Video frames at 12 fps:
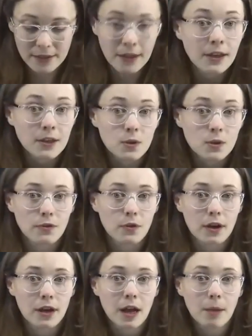So I've got a
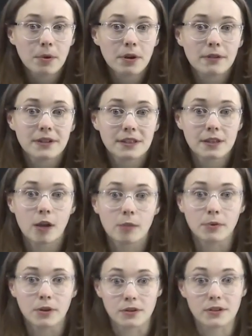couple of
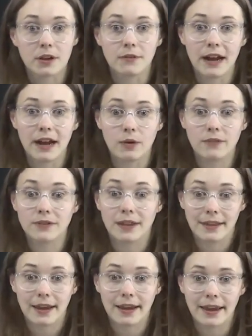examples of how I've done
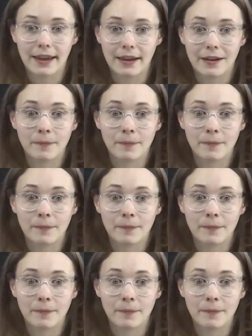that here.